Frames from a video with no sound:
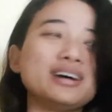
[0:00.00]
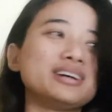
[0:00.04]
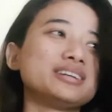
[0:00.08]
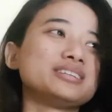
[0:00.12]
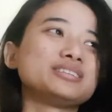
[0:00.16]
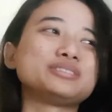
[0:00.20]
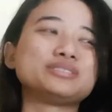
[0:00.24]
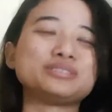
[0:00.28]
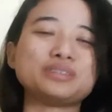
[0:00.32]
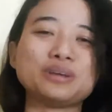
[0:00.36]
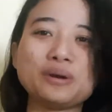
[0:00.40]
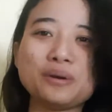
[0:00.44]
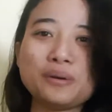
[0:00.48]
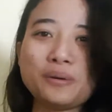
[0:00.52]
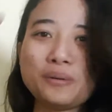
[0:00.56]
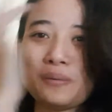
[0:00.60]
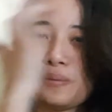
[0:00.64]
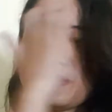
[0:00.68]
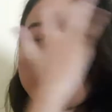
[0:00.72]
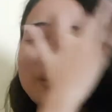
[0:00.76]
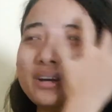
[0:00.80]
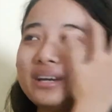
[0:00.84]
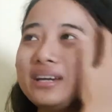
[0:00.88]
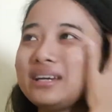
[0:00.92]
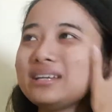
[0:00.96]

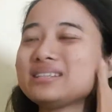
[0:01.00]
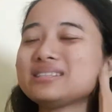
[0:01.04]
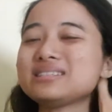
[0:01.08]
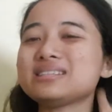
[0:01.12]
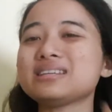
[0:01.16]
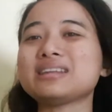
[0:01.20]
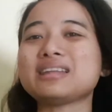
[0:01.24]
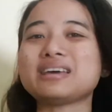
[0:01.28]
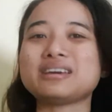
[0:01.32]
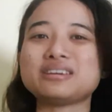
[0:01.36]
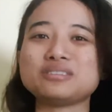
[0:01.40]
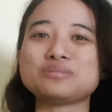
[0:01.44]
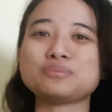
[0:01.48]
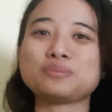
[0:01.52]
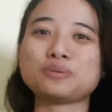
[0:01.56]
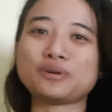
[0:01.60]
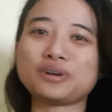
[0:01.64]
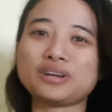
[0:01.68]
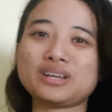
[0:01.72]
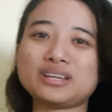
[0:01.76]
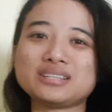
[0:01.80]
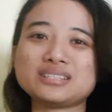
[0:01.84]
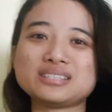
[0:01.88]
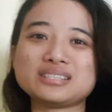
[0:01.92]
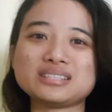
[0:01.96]
So it's a nice
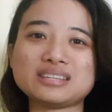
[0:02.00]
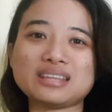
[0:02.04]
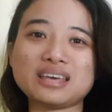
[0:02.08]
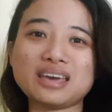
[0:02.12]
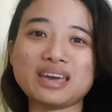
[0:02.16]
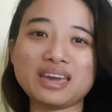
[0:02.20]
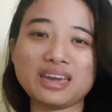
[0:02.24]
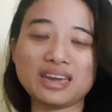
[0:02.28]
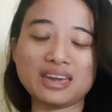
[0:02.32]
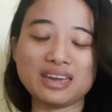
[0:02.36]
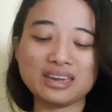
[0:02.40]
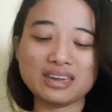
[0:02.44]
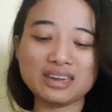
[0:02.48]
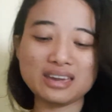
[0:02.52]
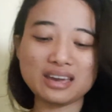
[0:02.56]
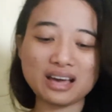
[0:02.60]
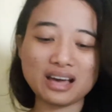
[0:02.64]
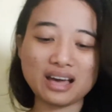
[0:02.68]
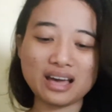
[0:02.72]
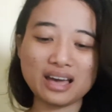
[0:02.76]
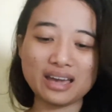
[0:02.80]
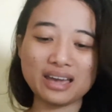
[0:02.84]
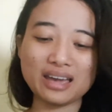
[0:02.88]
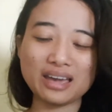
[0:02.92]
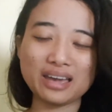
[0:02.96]
morning today
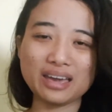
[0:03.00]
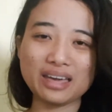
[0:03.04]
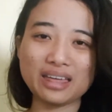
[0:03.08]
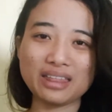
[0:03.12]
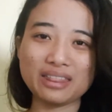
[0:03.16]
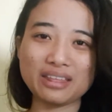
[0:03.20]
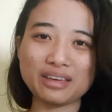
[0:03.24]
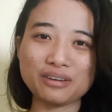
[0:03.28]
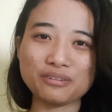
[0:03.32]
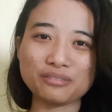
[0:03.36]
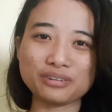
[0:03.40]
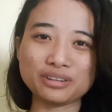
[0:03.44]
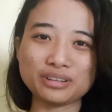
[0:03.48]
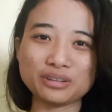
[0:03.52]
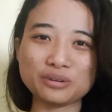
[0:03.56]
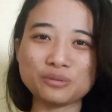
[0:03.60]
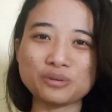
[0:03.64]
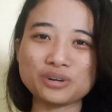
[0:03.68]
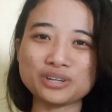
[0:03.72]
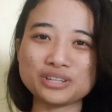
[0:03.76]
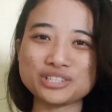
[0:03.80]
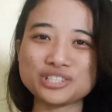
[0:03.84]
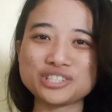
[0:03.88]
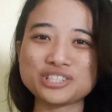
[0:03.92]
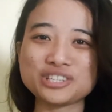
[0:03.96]
and I really
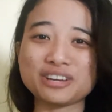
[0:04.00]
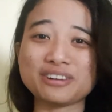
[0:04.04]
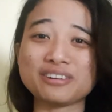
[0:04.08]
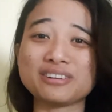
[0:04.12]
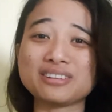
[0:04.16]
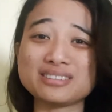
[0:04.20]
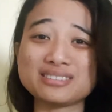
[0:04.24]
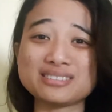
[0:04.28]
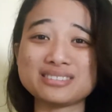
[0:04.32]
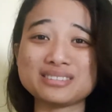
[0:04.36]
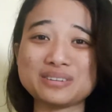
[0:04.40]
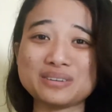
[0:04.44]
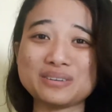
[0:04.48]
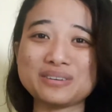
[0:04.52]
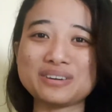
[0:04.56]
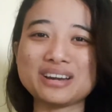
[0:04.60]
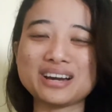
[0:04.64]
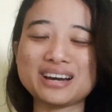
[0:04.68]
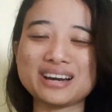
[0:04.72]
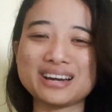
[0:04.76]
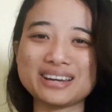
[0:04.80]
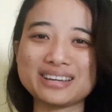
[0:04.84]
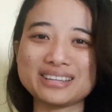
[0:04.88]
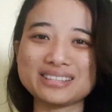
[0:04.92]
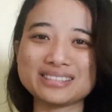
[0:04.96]
want to share this to you
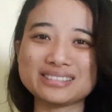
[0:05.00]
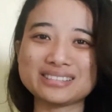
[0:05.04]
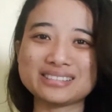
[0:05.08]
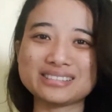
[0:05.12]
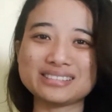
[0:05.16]
guys.